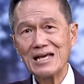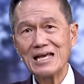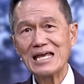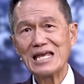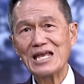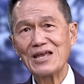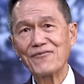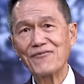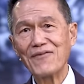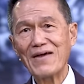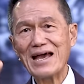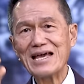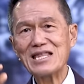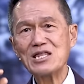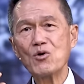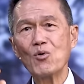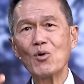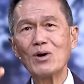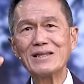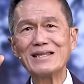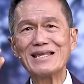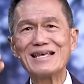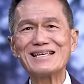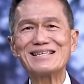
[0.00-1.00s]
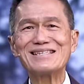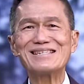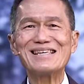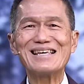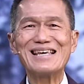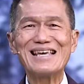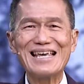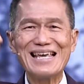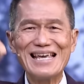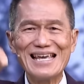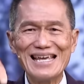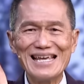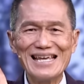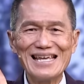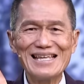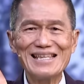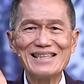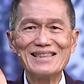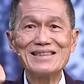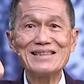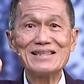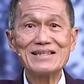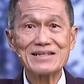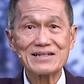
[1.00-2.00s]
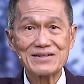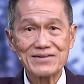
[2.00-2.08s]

If anyone is in